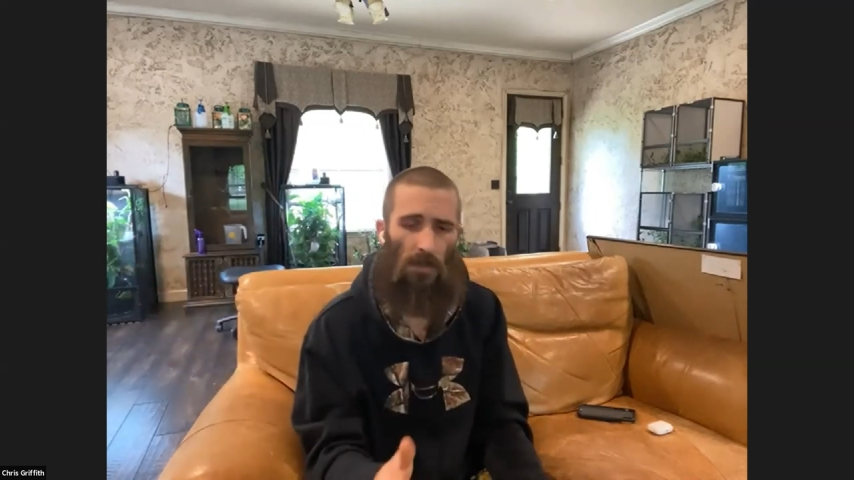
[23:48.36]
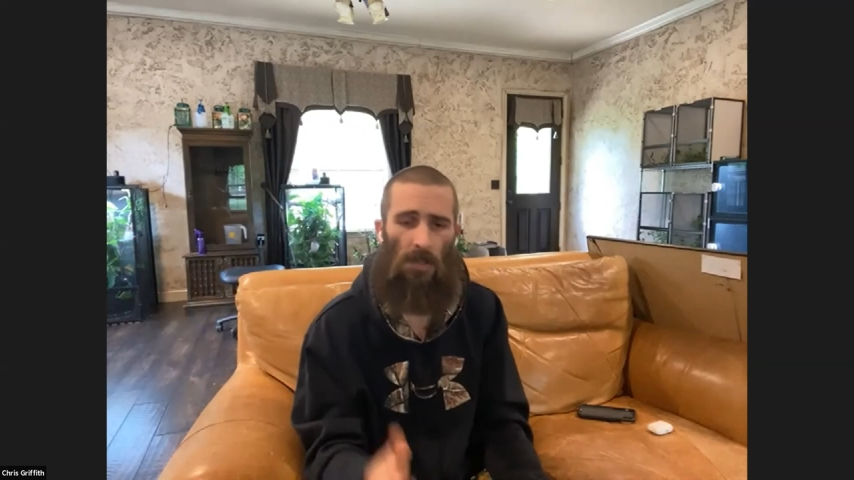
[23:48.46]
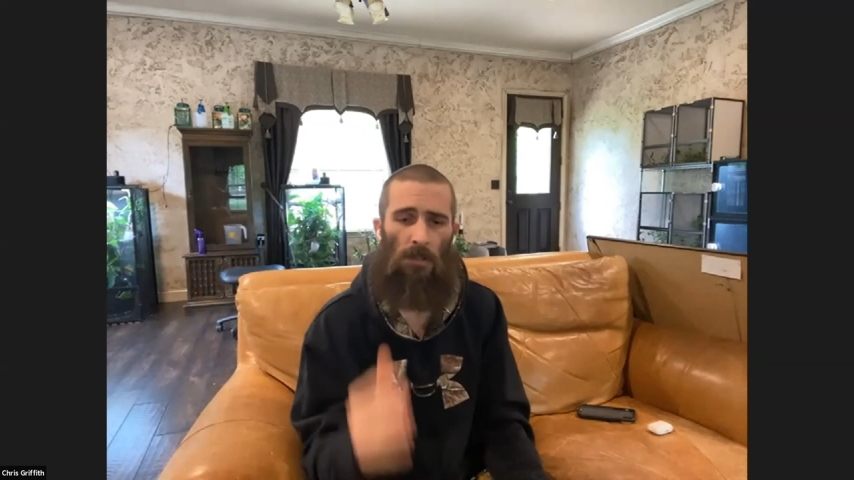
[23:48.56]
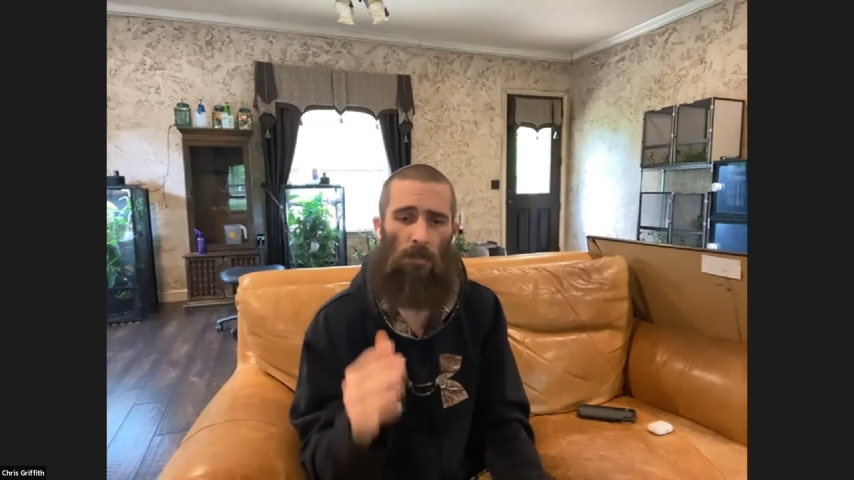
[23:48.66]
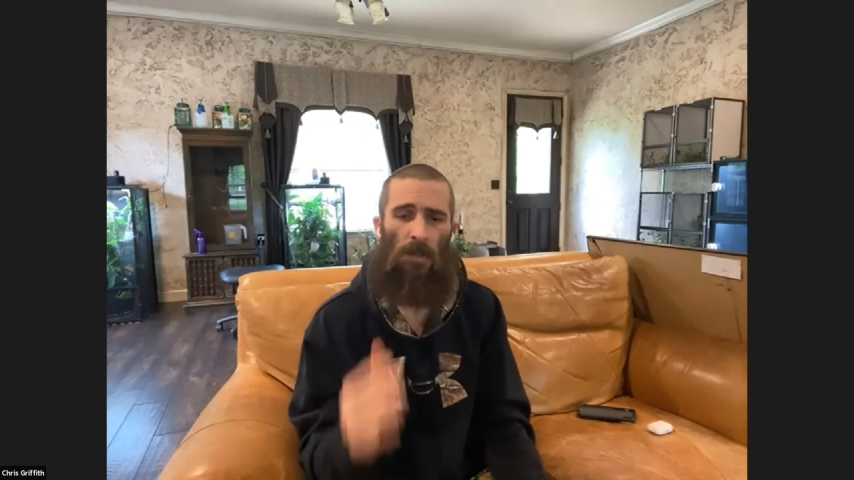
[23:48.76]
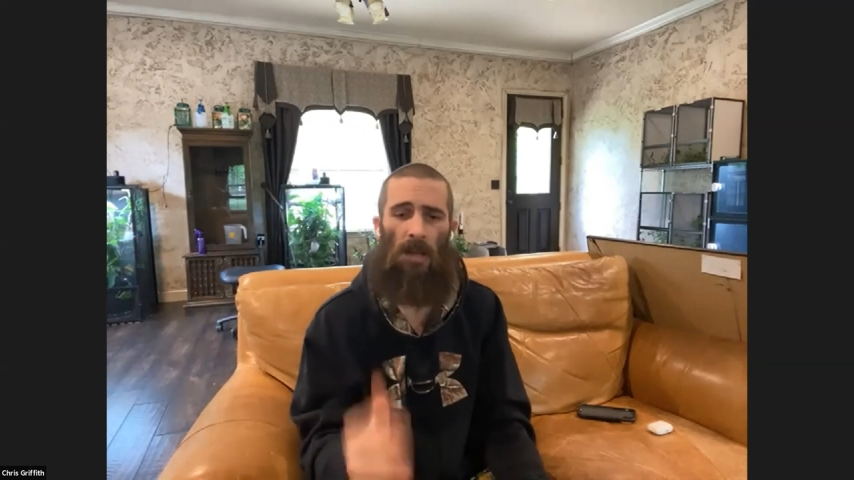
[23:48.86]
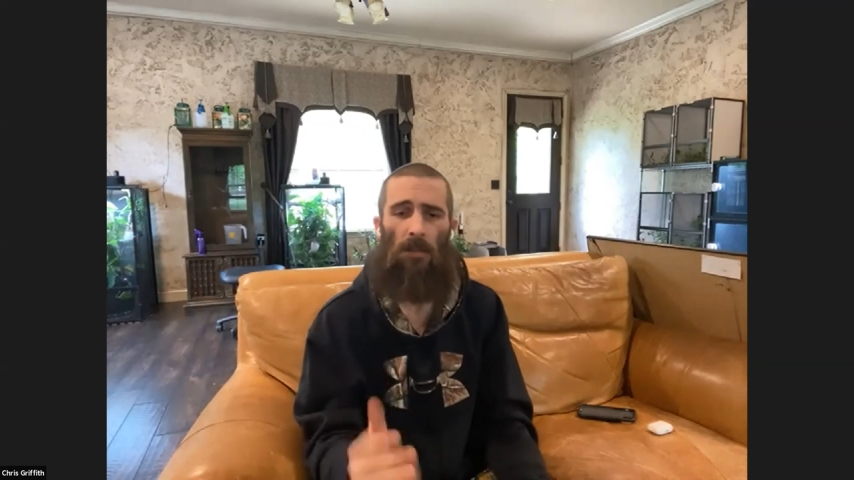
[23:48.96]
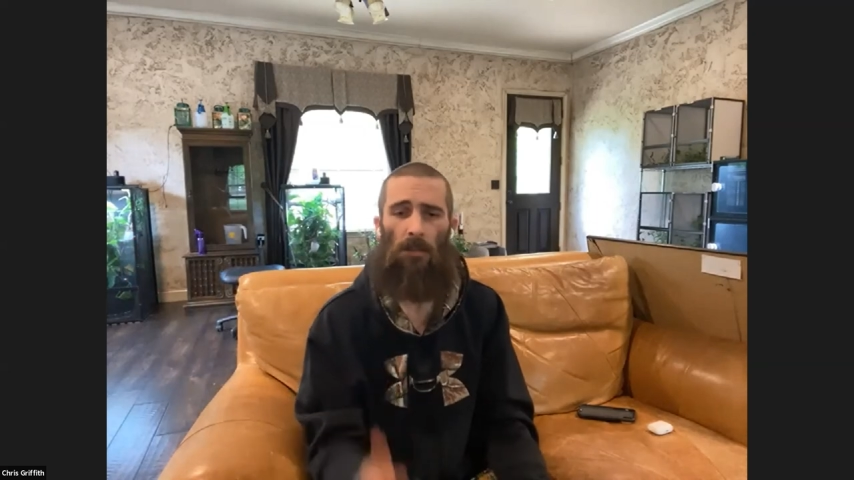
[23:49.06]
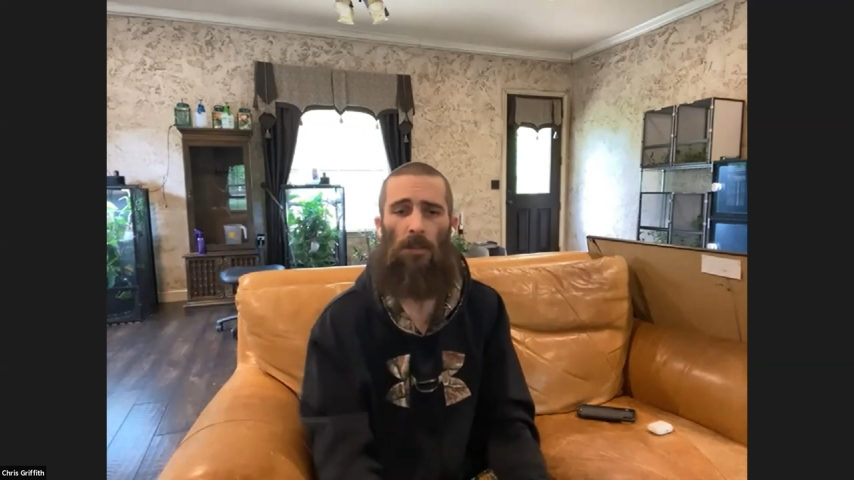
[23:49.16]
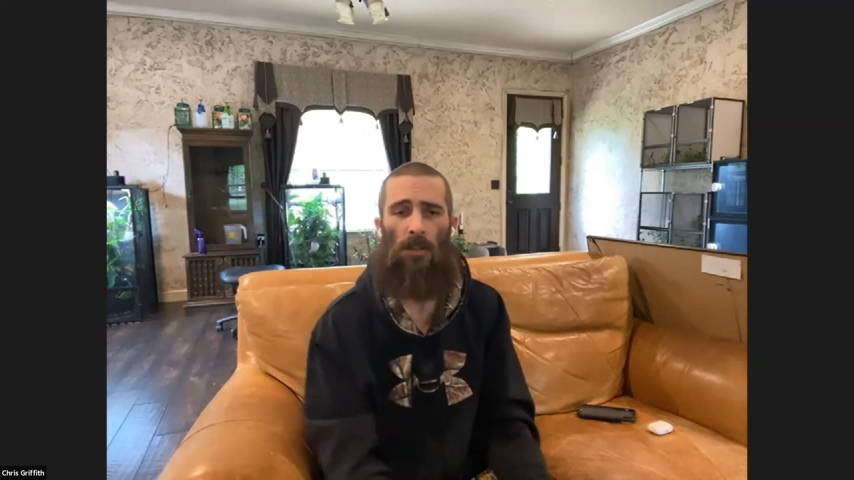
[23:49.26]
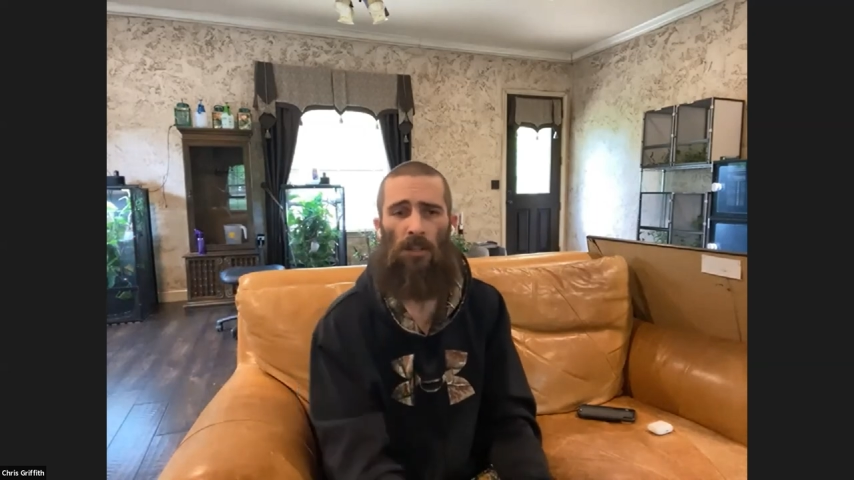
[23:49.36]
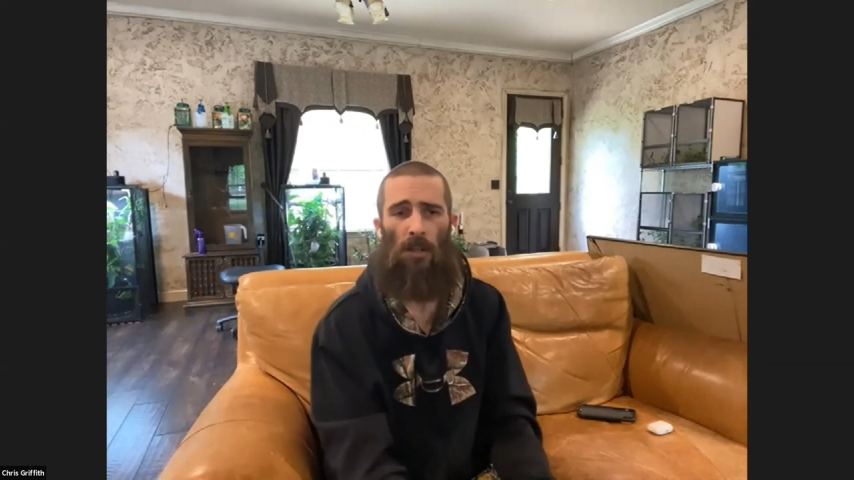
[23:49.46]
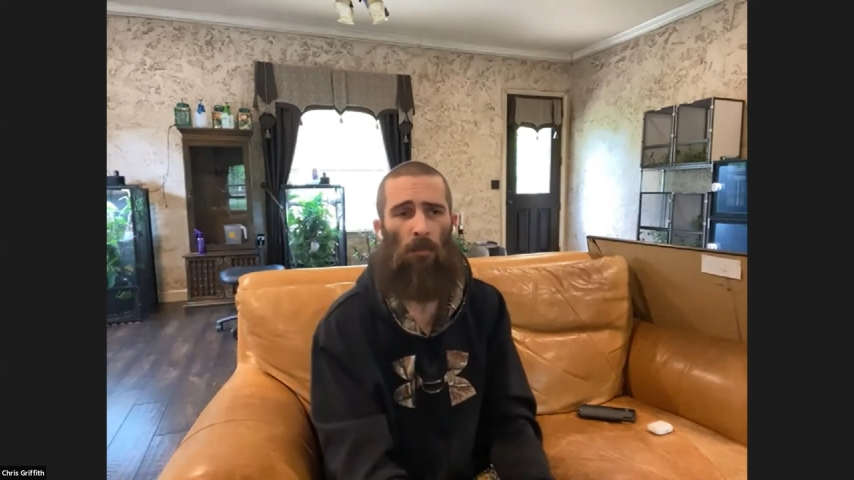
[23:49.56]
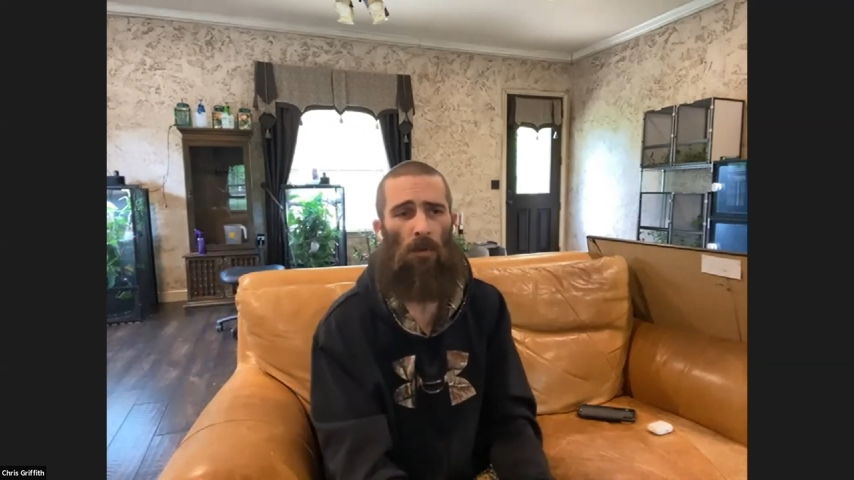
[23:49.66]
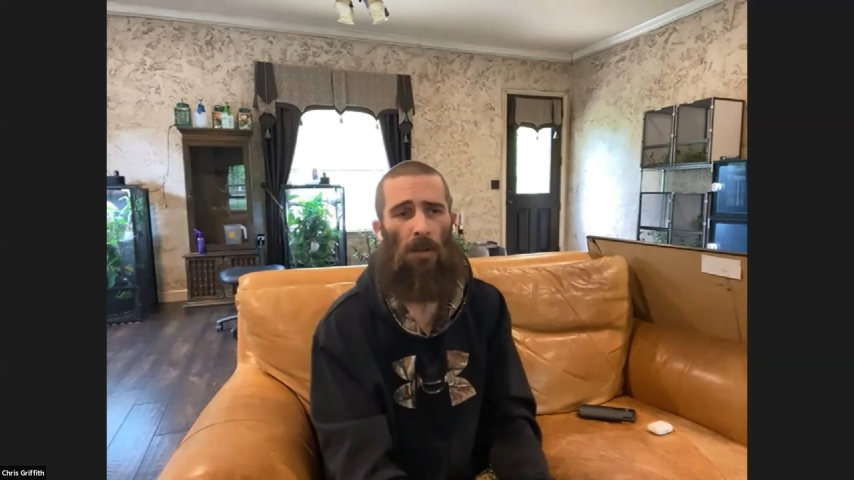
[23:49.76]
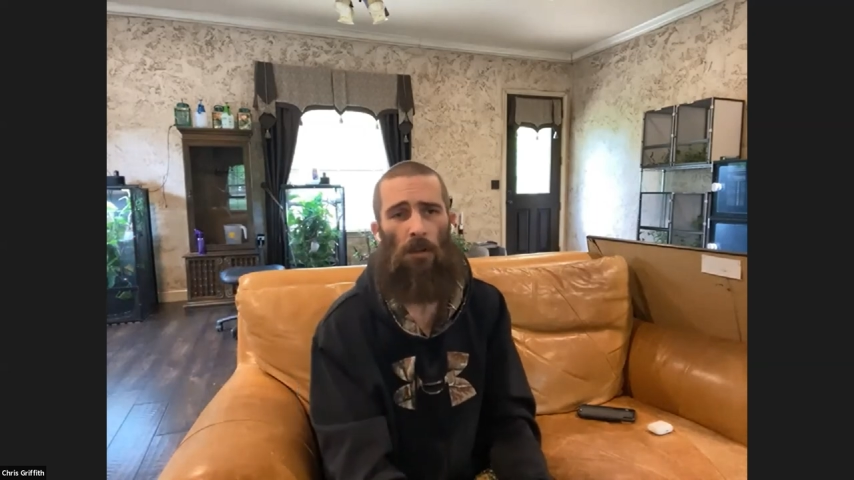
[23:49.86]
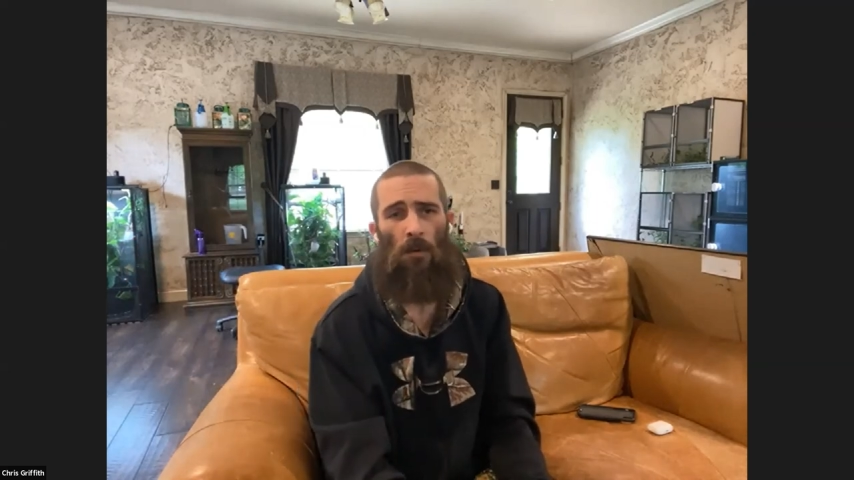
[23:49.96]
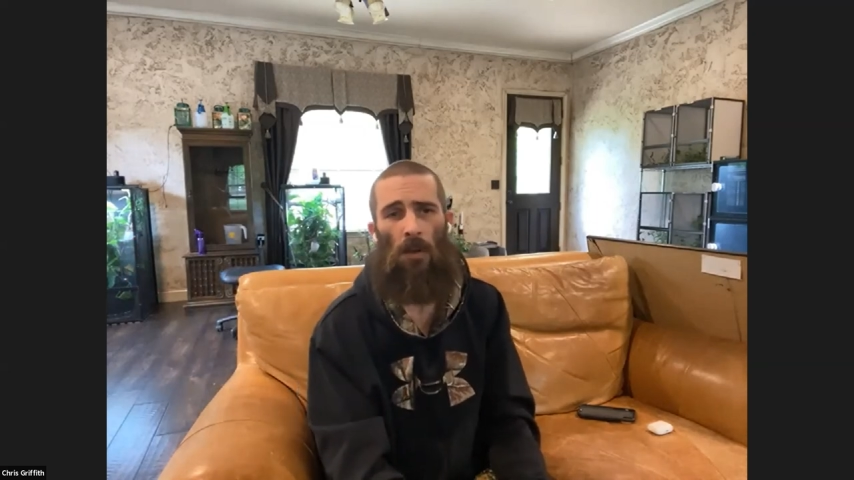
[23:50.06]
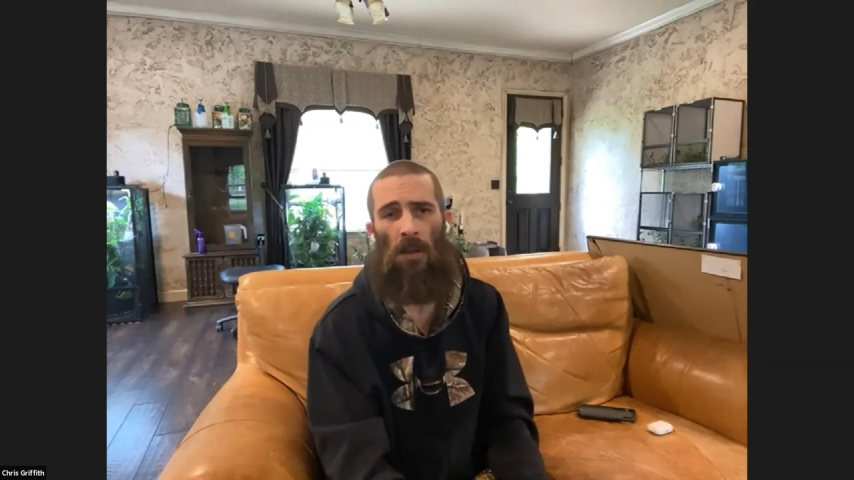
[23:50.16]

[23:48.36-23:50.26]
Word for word: things to be out there that separate you.